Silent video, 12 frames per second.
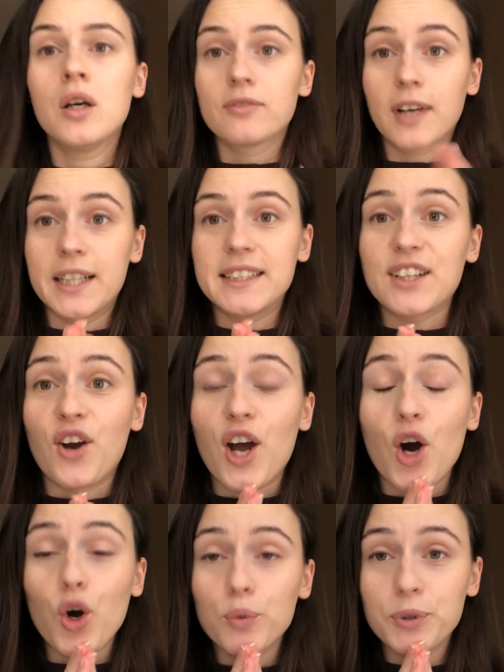Right, so I
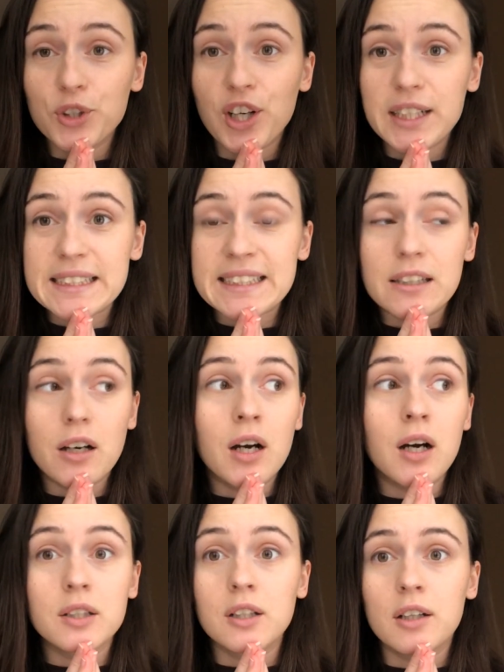hope you guys
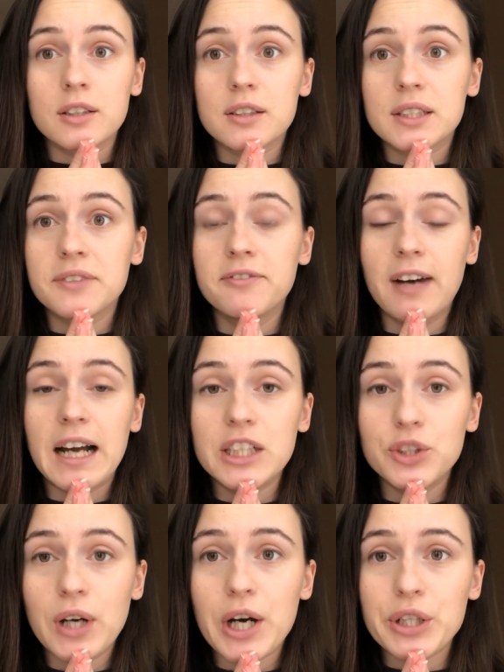got
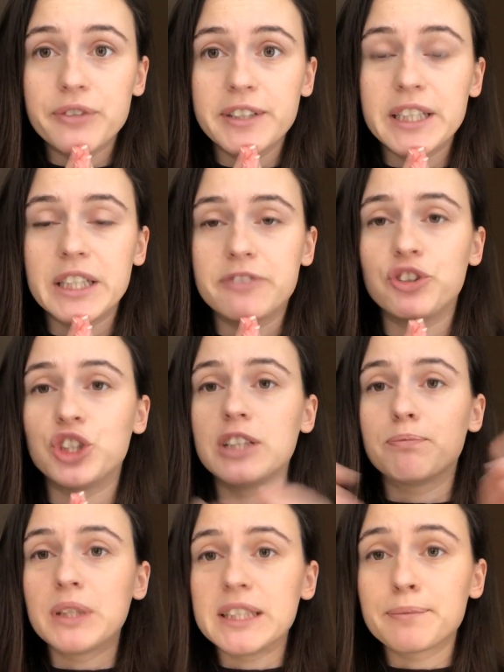value out of it. If you
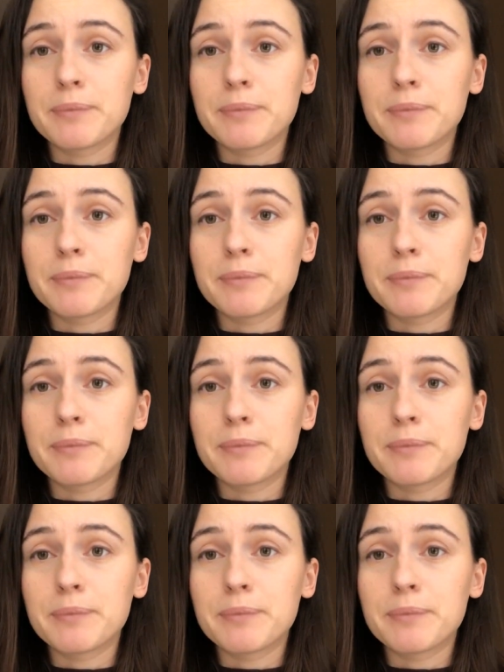did, please